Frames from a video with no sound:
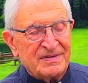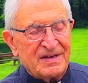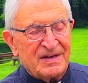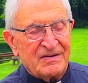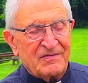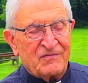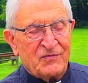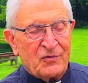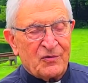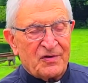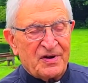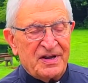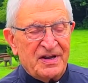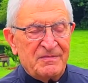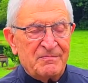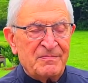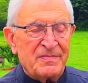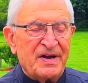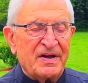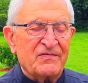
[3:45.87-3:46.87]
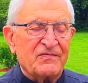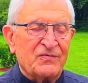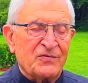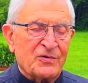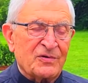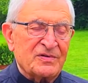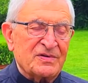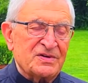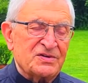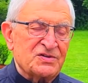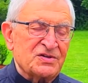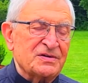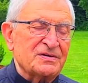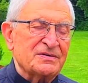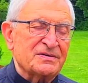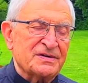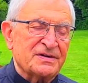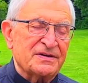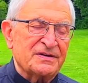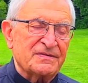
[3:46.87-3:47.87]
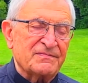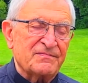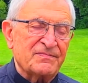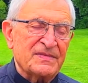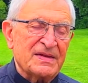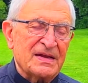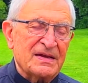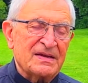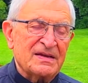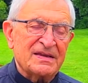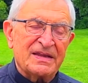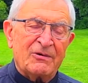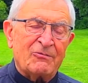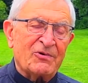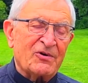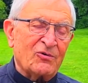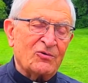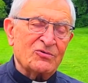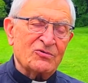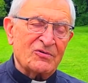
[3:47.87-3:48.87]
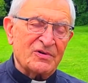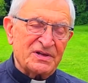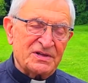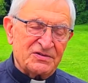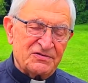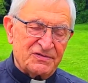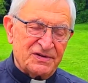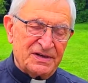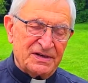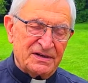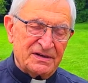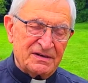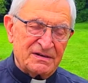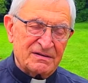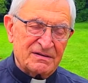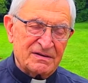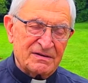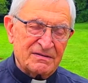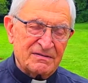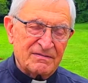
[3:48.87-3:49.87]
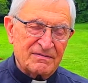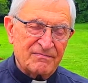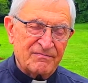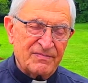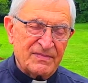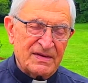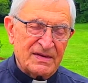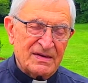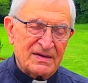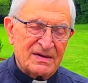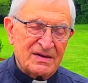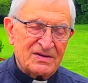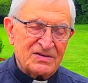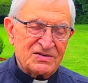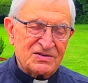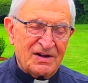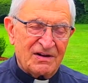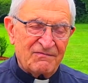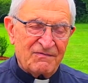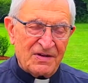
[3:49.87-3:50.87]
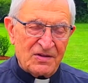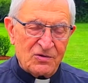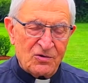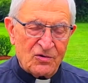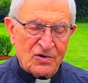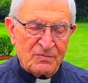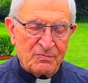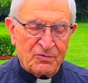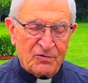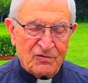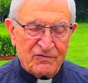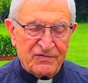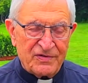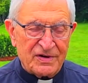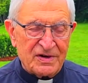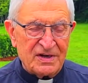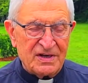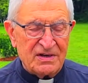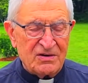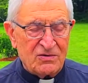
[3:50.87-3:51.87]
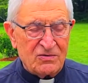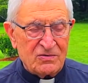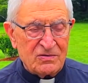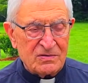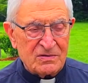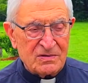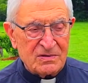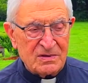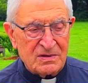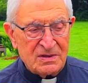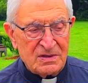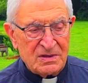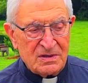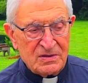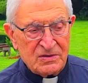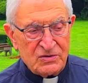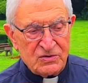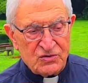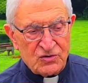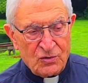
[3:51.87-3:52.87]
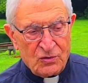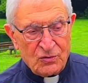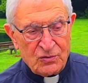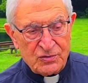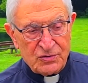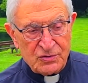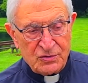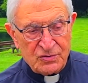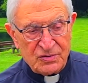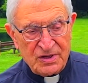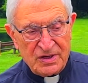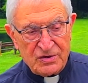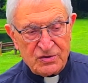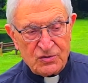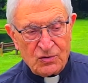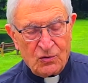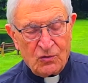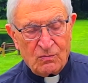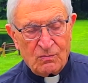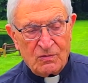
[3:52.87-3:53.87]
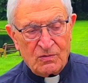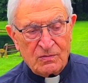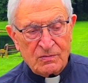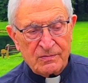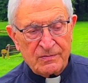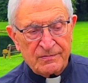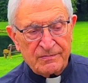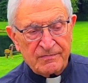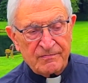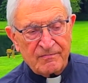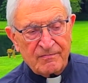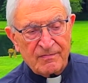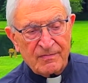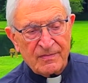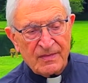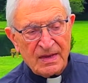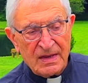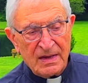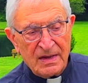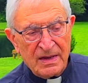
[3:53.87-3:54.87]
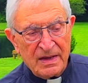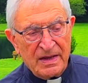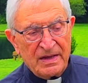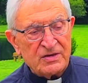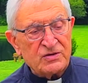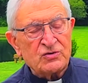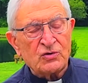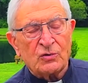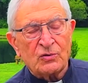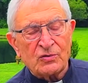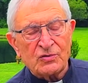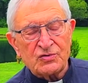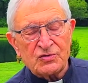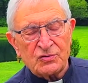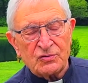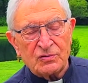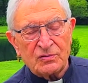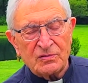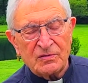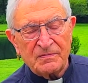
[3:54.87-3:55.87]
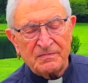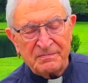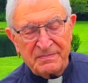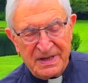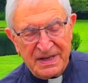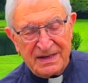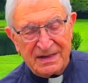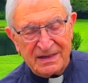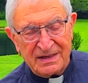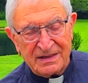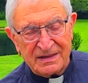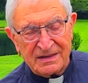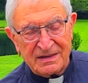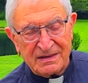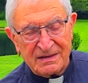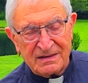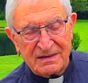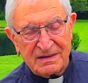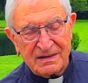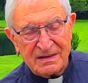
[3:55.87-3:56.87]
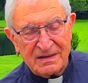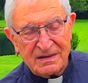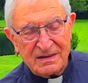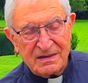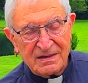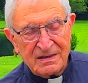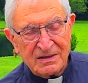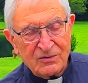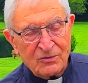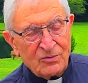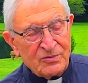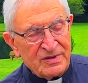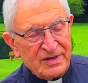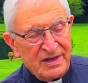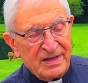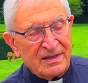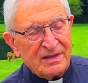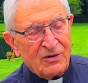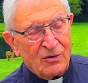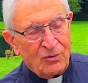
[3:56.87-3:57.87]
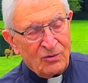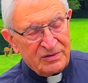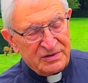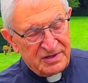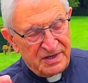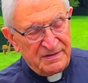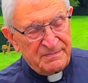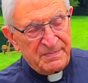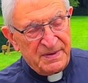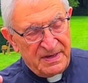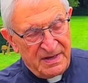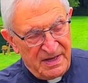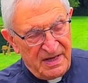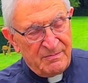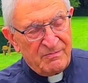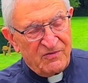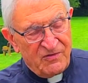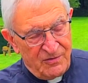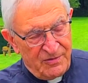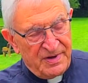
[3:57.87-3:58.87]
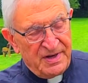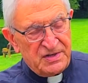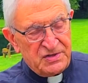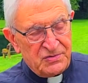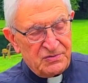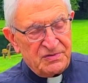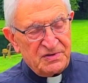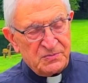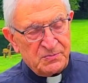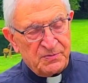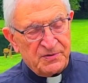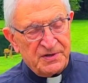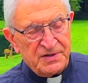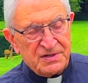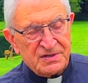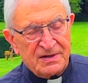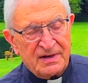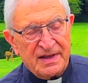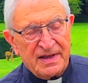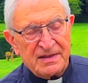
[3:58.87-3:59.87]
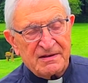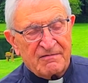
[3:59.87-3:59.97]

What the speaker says: for him and for the children. There were only 3, Salvatore Polverino, Giorgio Sagiomo, and Giorgio Mele, who then all 3 became vocationist priests later